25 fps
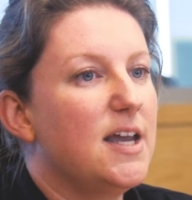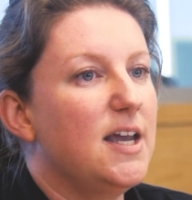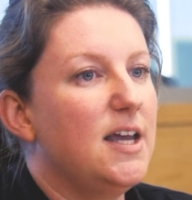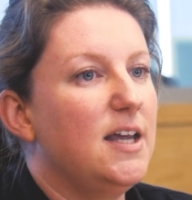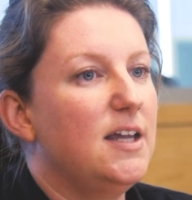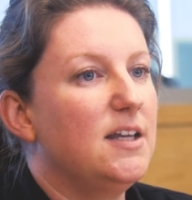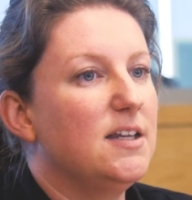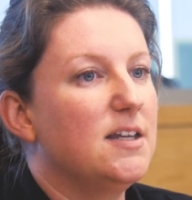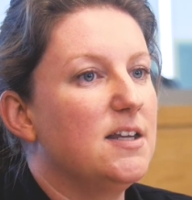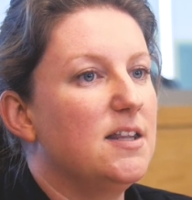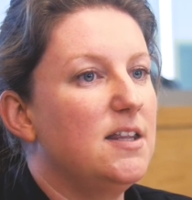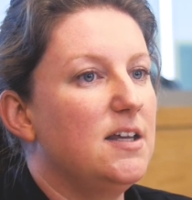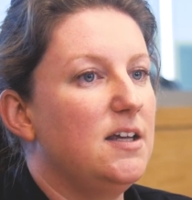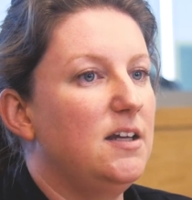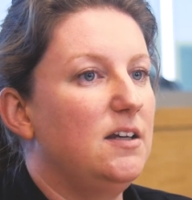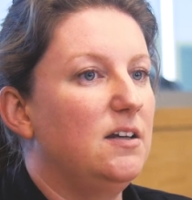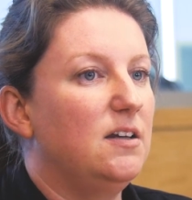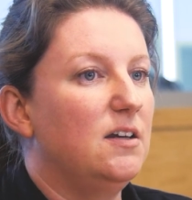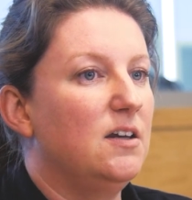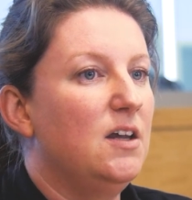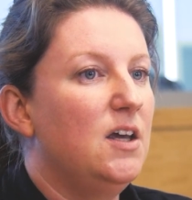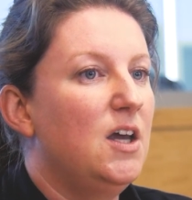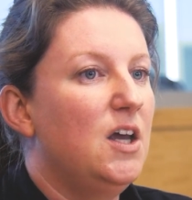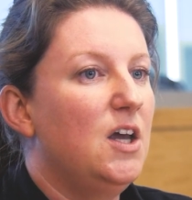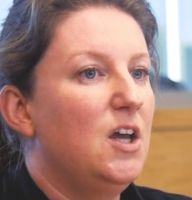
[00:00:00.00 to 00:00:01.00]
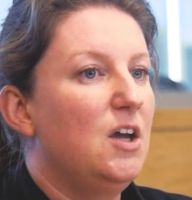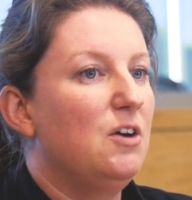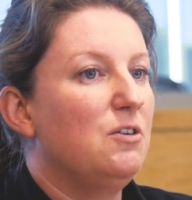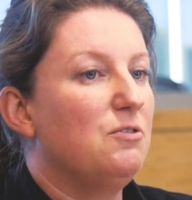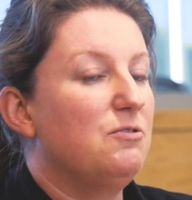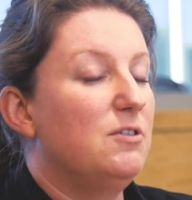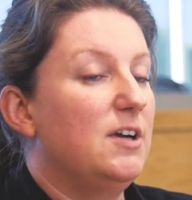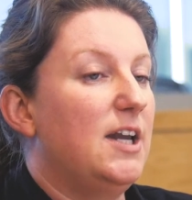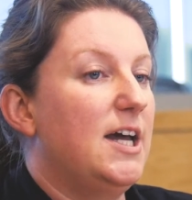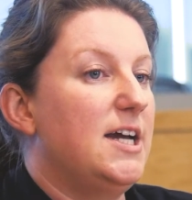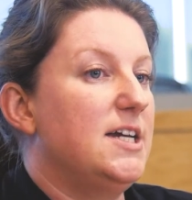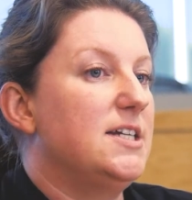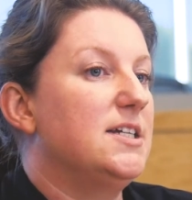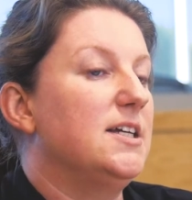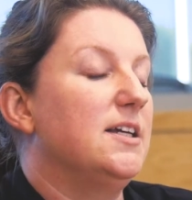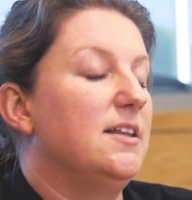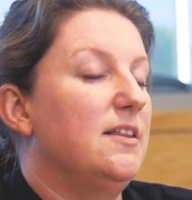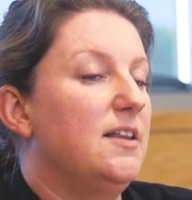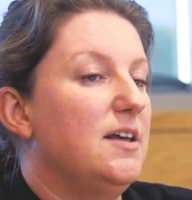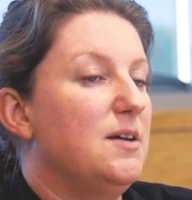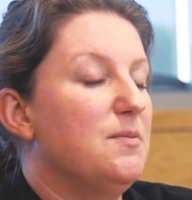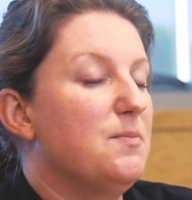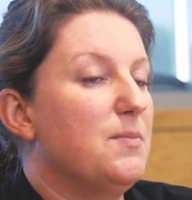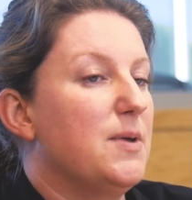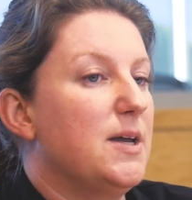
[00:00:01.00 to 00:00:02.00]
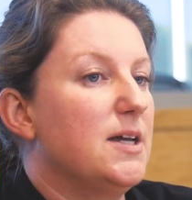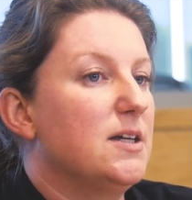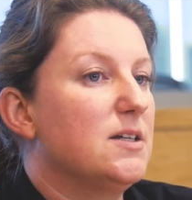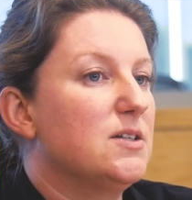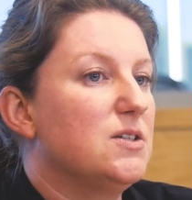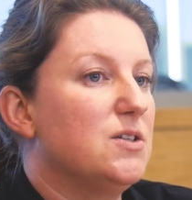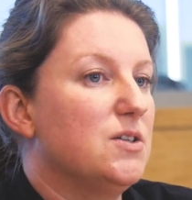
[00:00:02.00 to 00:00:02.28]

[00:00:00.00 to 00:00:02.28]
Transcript: and then relating that back